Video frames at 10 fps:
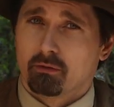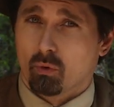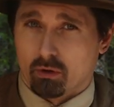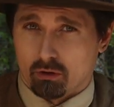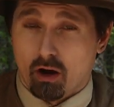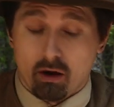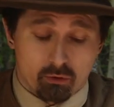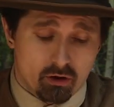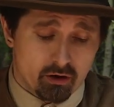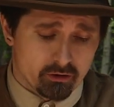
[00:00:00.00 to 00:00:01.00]
or a lot
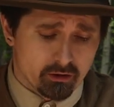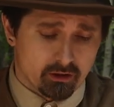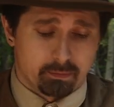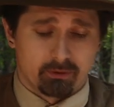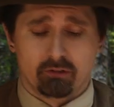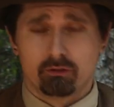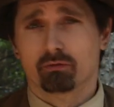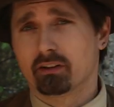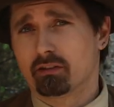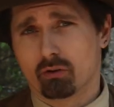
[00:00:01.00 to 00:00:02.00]
longer, especially if you
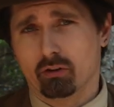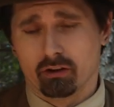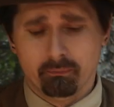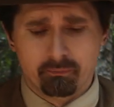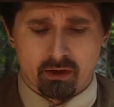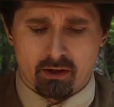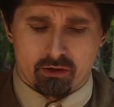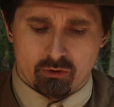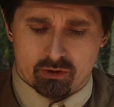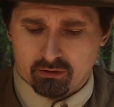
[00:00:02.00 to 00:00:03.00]
resole them.
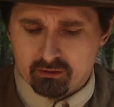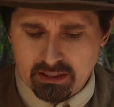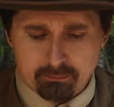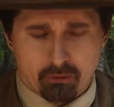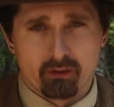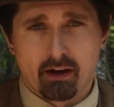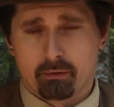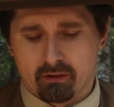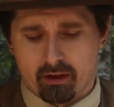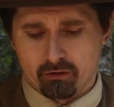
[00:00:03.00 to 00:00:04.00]
You can keep all the
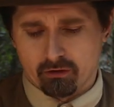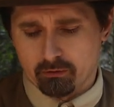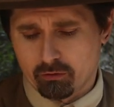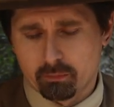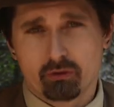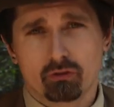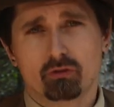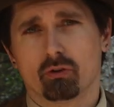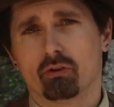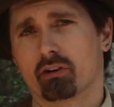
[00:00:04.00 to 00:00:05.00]
upper leather and just put new
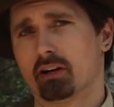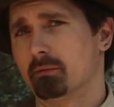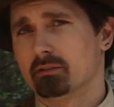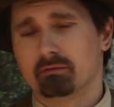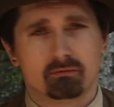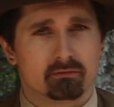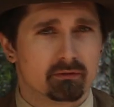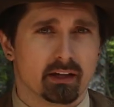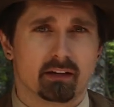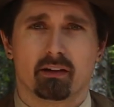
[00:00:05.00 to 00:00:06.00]
soles on them and
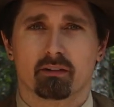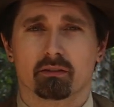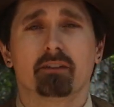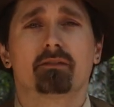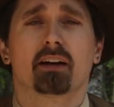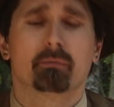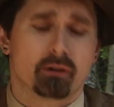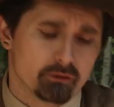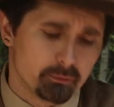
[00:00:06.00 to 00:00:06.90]
get another lifetime out of